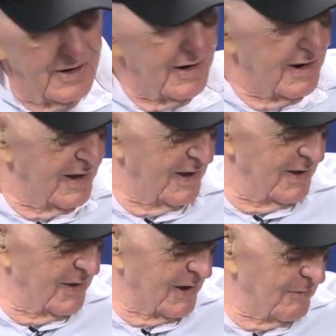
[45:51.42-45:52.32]
or
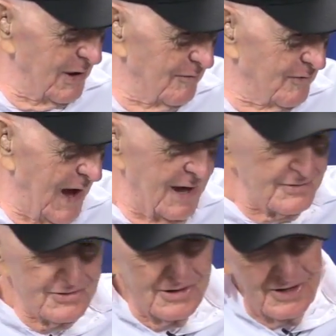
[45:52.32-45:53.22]
be a
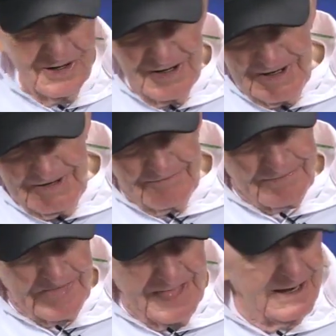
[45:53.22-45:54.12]
advisor,
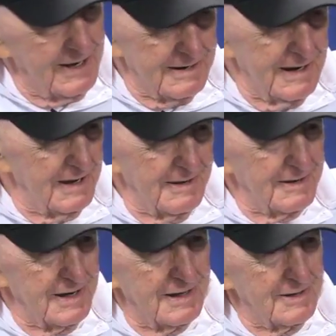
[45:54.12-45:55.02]
you
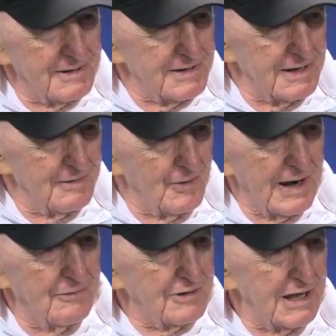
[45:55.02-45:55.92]
know,
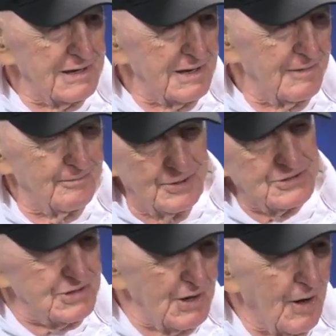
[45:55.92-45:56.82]
whatever they
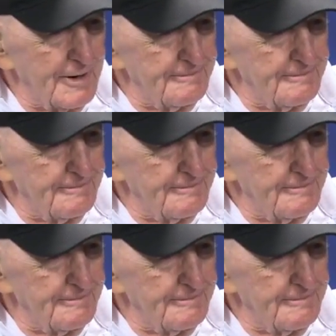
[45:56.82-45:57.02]
put you on.